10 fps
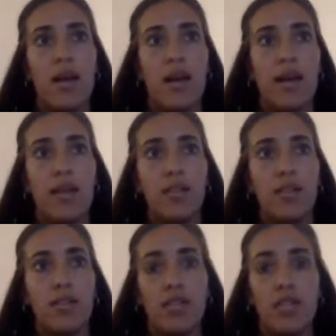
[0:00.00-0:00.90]
And you
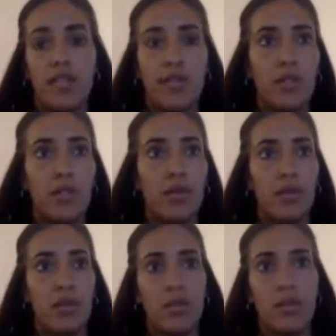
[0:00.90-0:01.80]
can give it
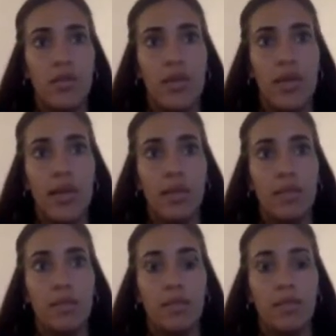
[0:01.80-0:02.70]
its own
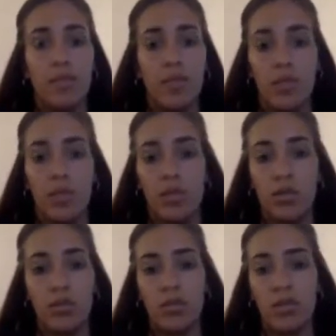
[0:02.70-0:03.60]
name,
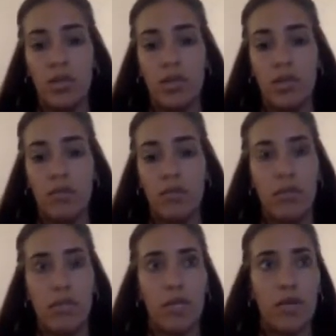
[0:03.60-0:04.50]
custom,
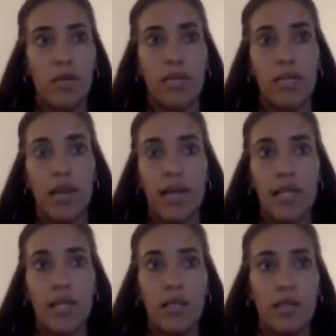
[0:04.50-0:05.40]

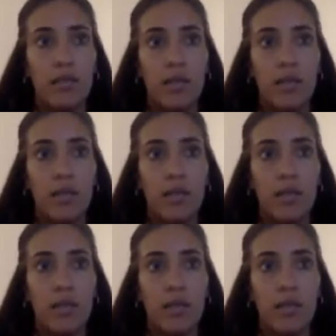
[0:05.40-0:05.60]
anxiety.